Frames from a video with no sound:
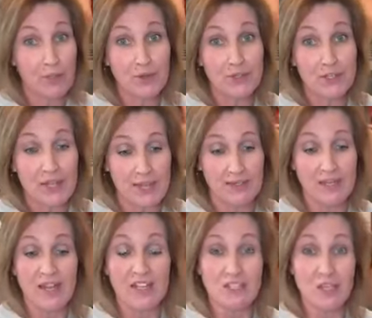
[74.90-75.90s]
They're
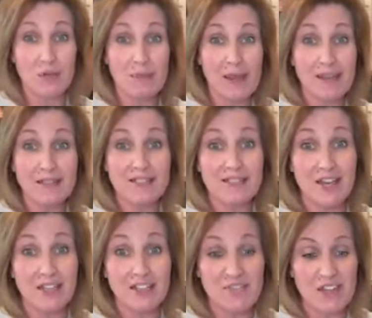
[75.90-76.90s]
done. So your meat is
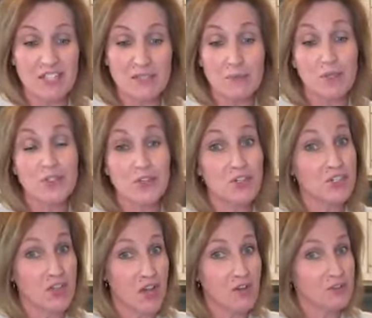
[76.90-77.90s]
done. The vegetables are
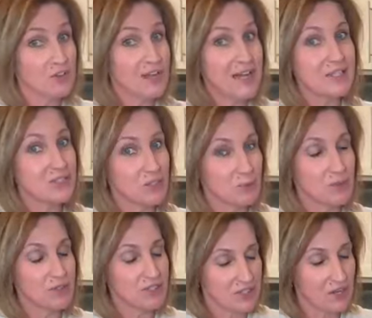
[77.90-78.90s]
soft. They're not
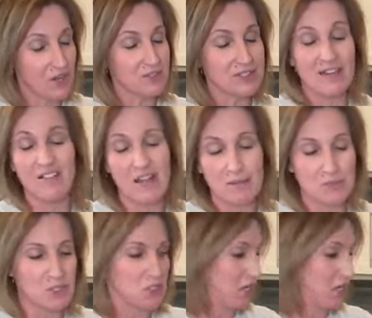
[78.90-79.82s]
super soft because I don't like